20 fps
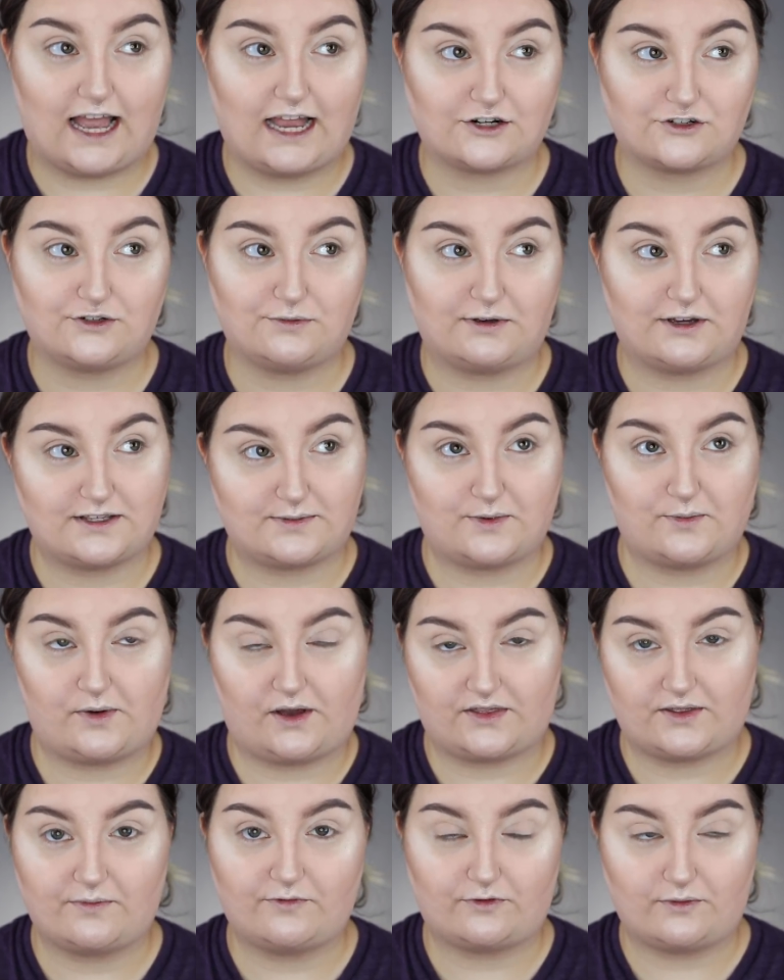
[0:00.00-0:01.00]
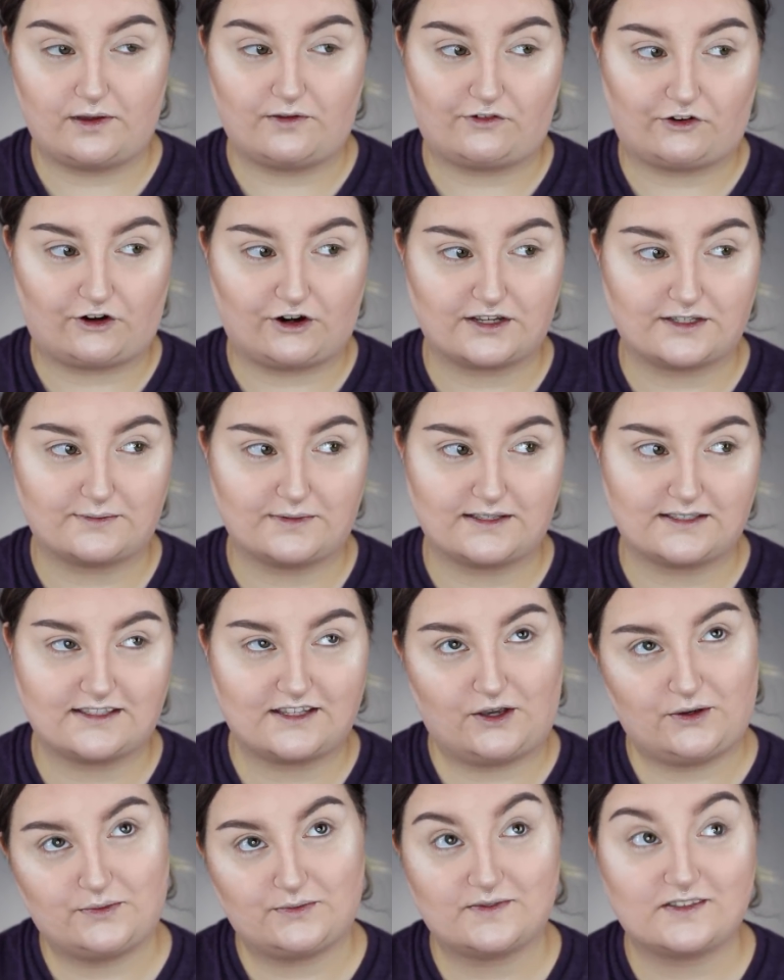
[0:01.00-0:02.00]
Actually, my husband bought them for me for Christmas,
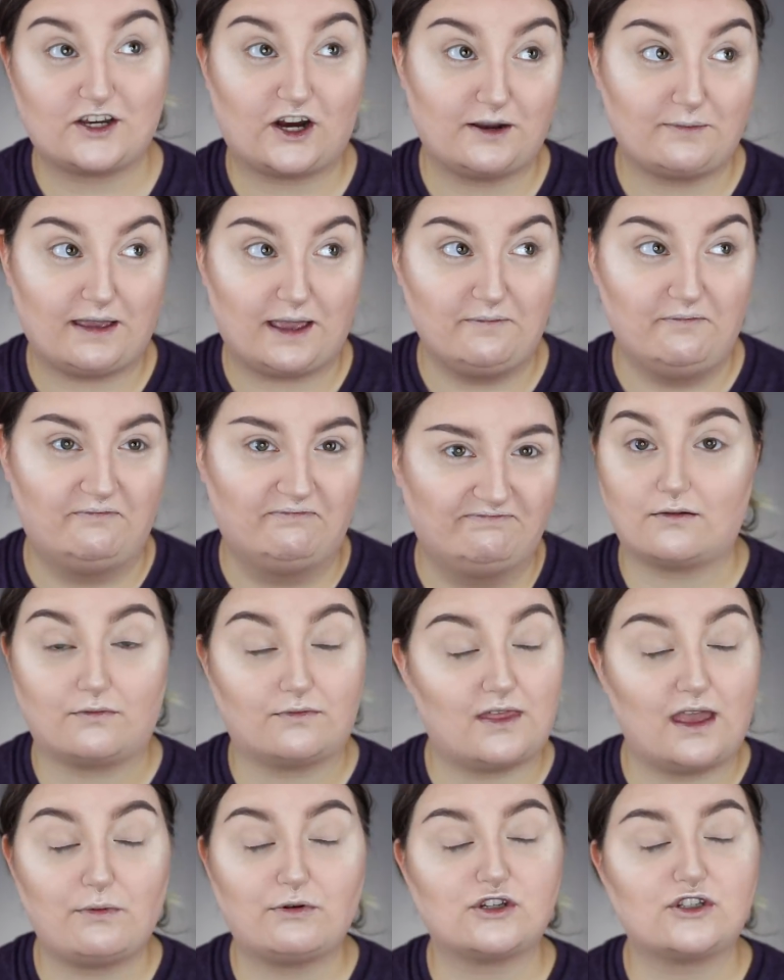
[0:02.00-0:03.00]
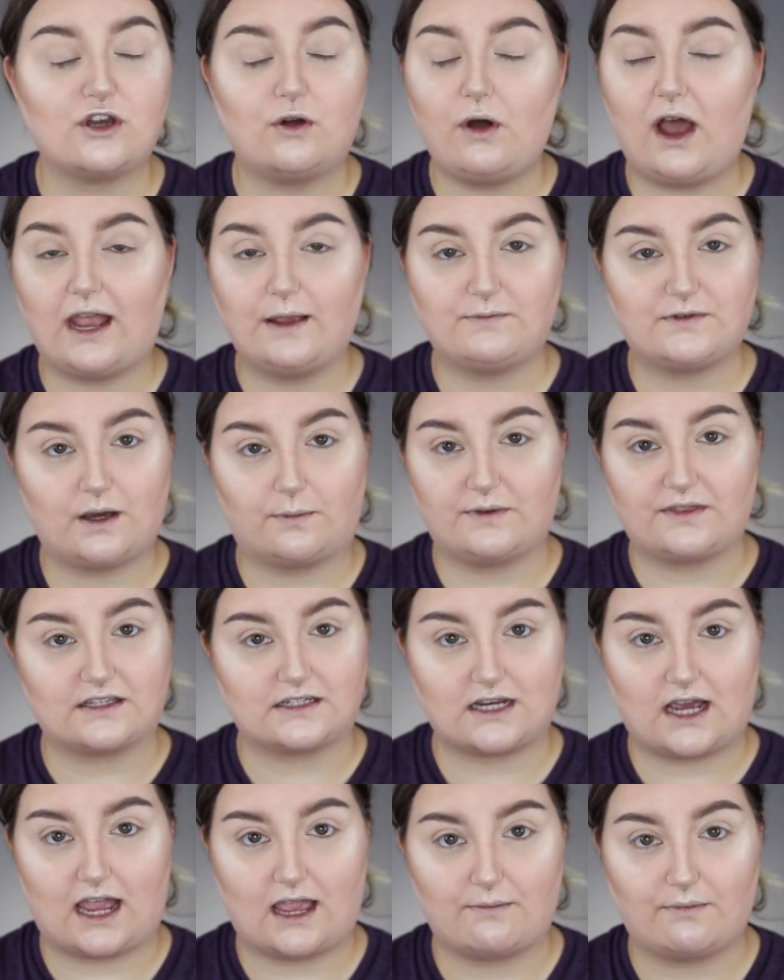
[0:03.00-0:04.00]
so sorry, babe. They were so hyped up at the
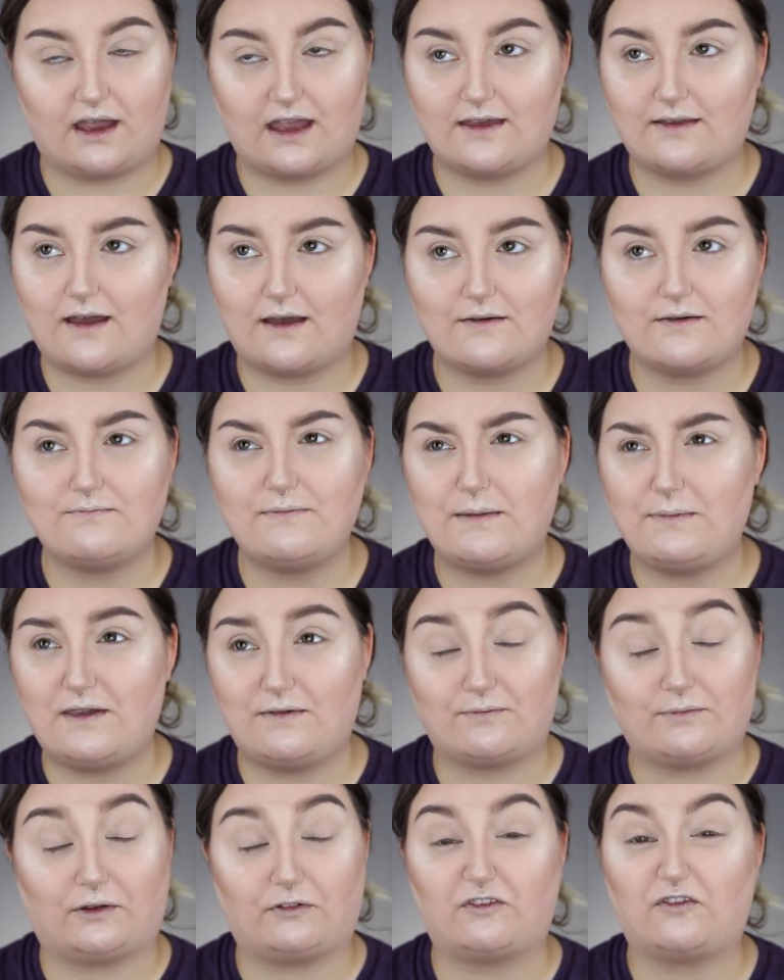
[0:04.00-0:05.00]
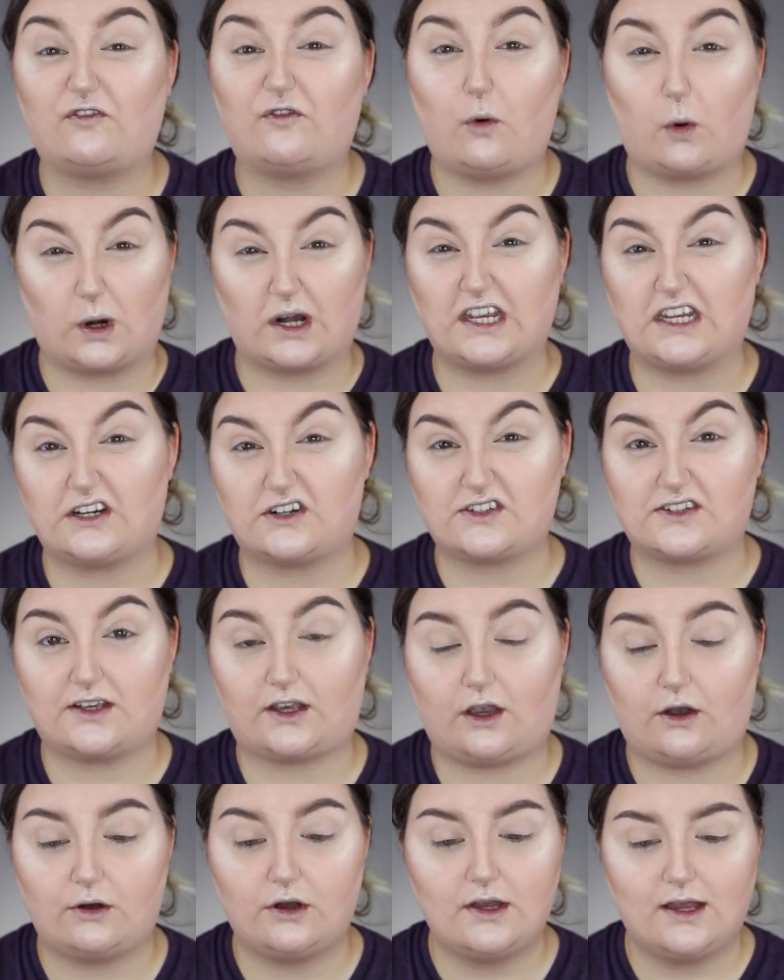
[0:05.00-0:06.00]
time. I uh, maybe even been four years
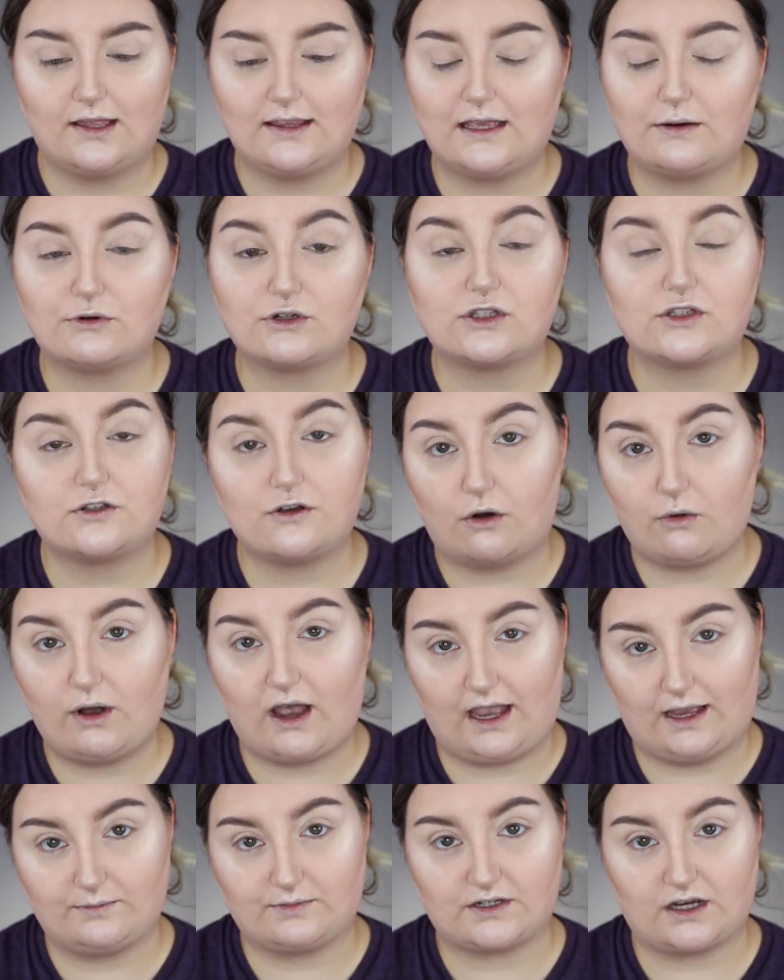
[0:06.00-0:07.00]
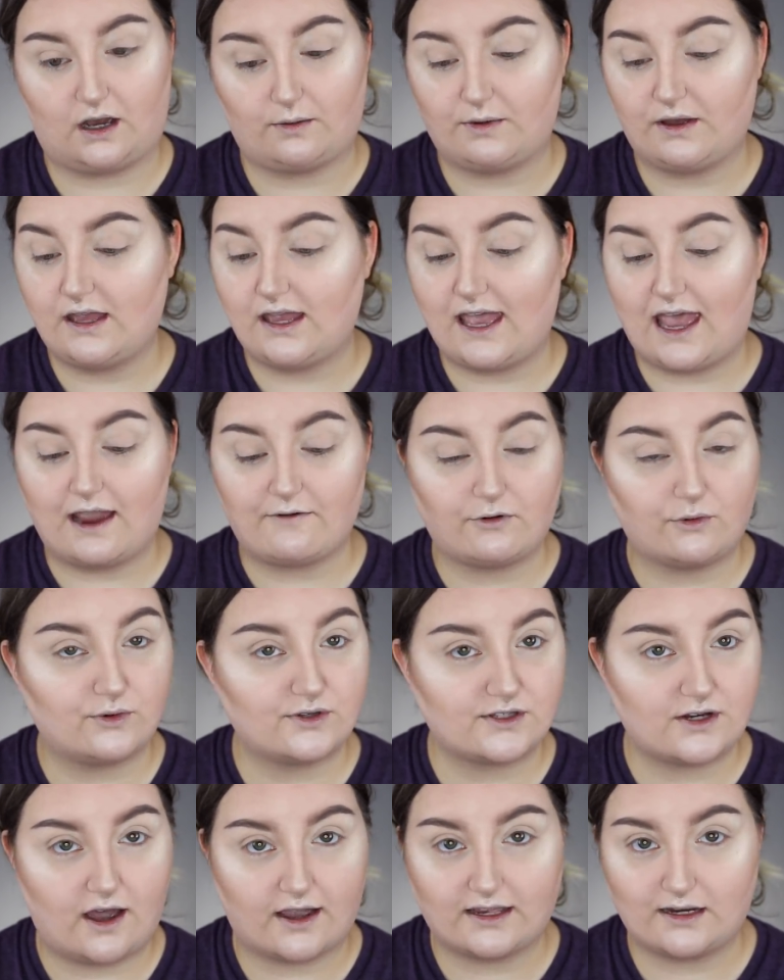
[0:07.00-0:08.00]
ago. They were so hyped up. Everyone
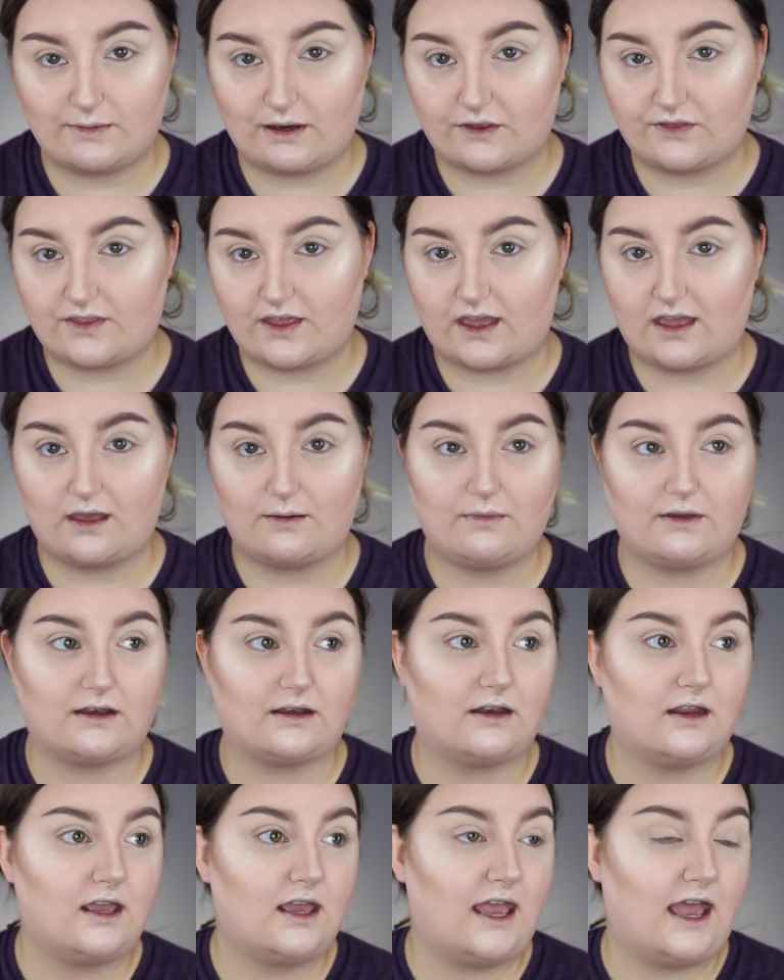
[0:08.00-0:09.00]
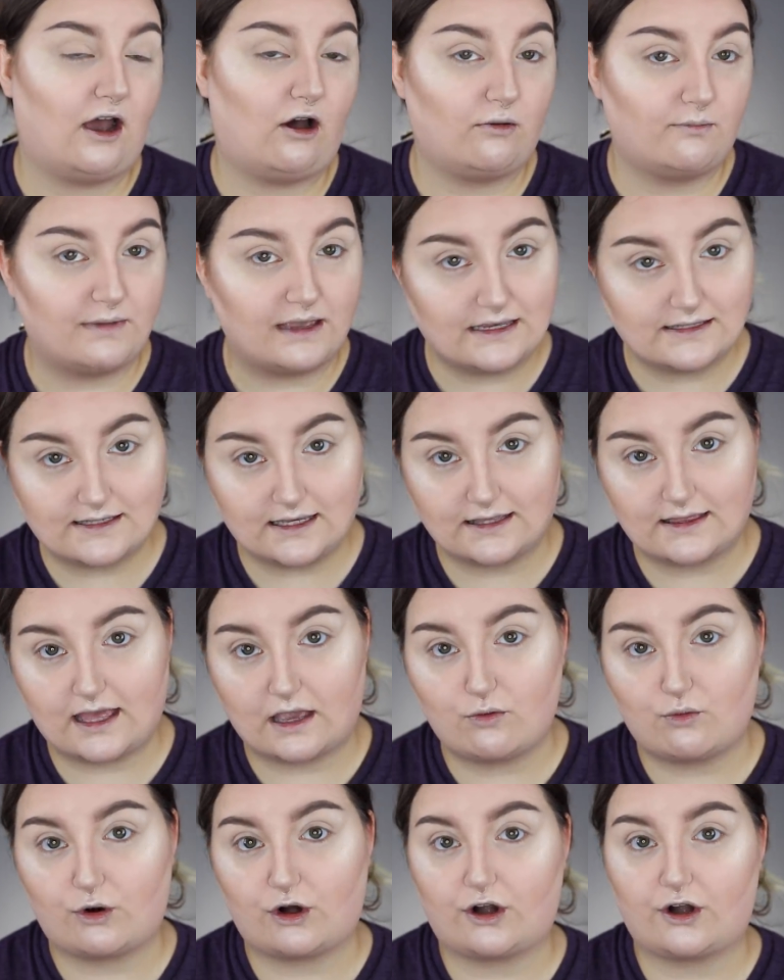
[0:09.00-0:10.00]
was talking about them and how amazing
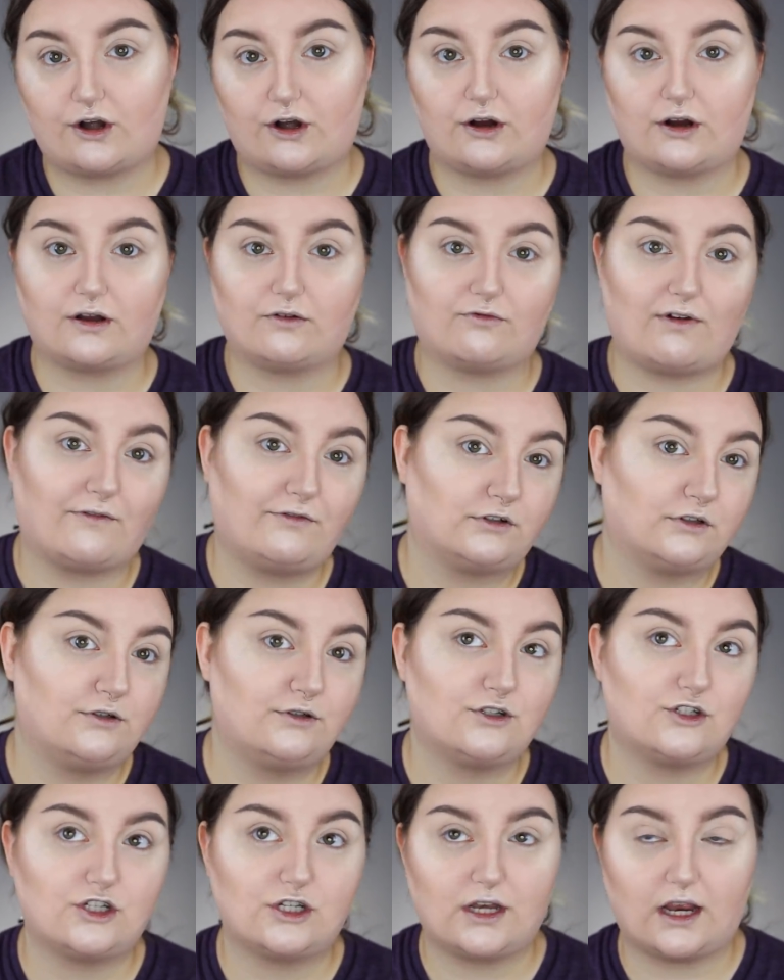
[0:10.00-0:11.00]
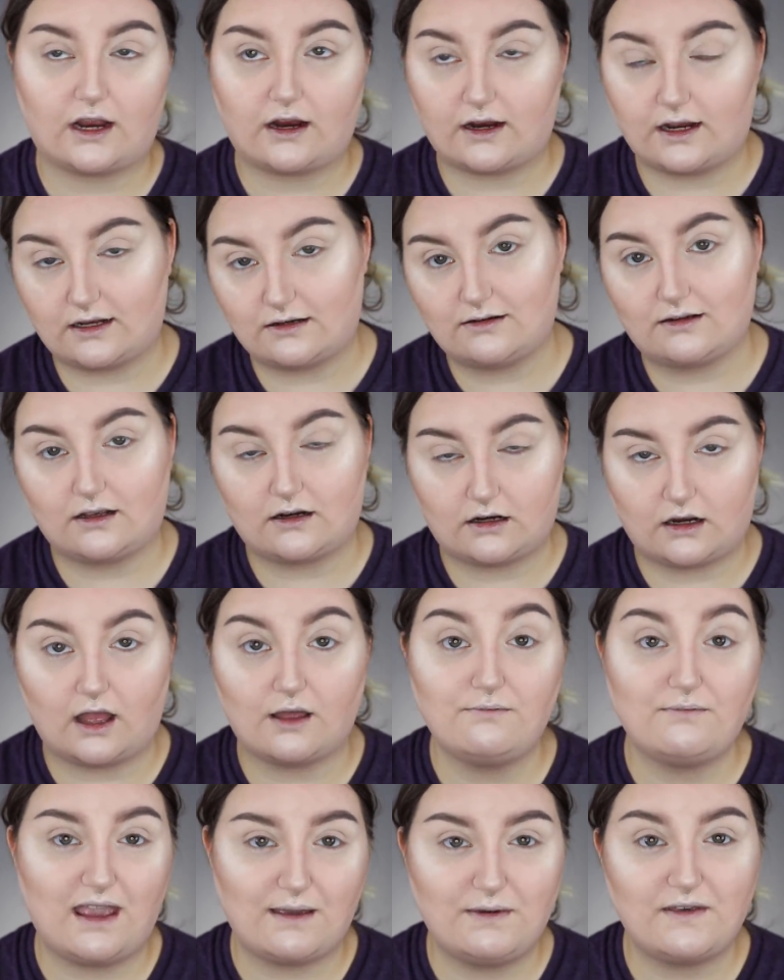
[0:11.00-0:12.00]
they were and revolutionary, and you know,
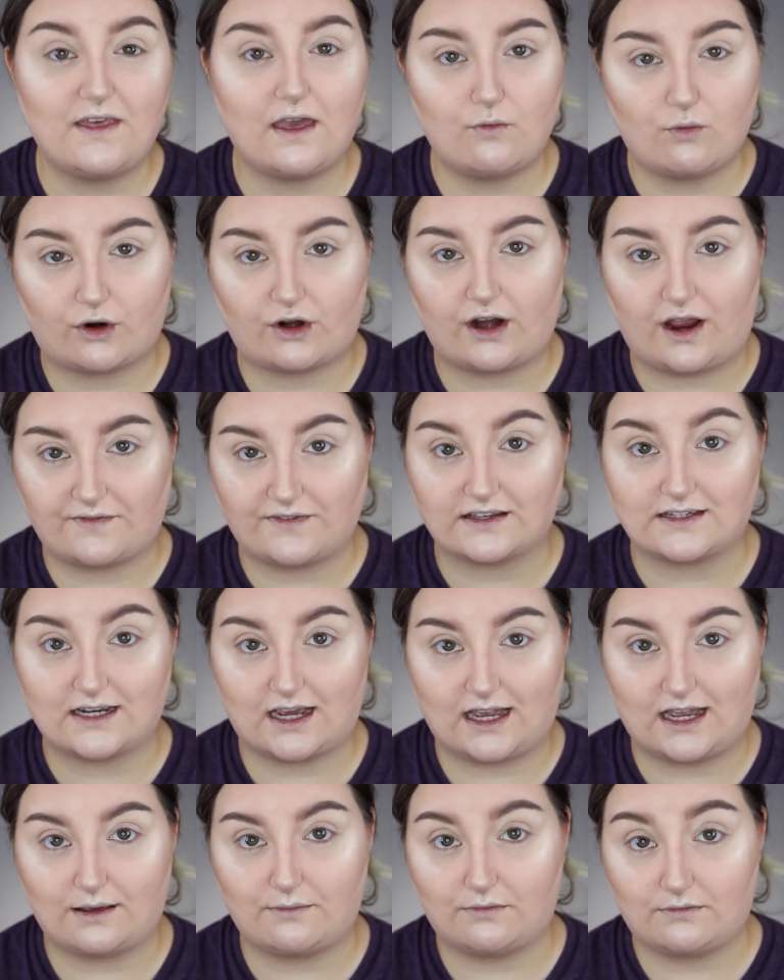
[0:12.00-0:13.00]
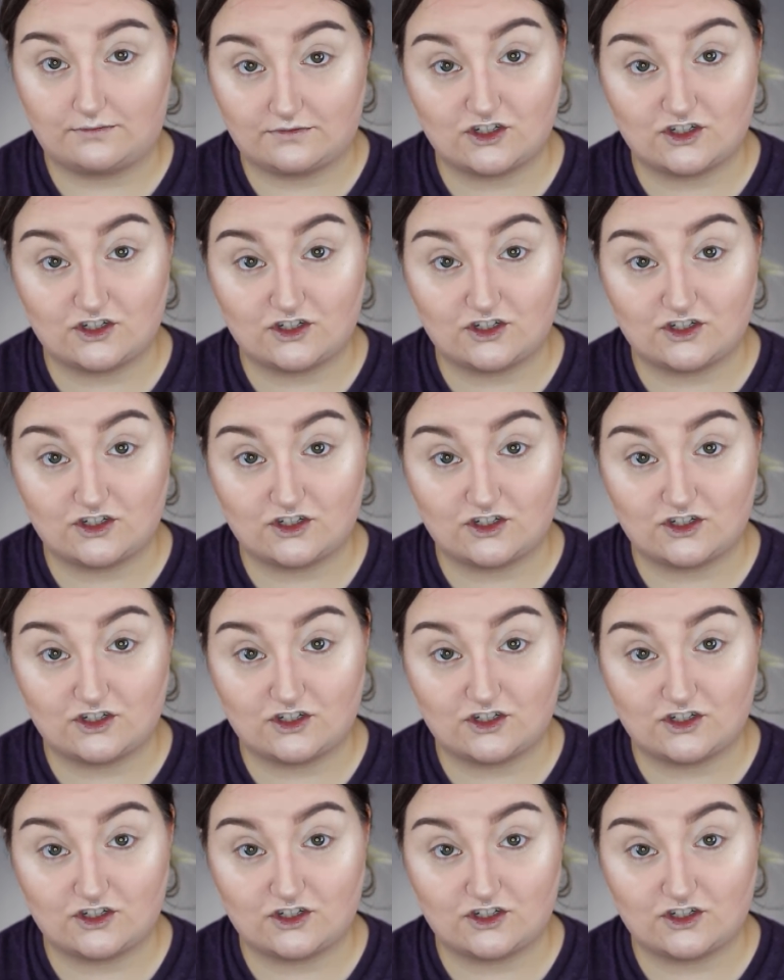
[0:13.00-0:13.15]
and maybe they were at the time.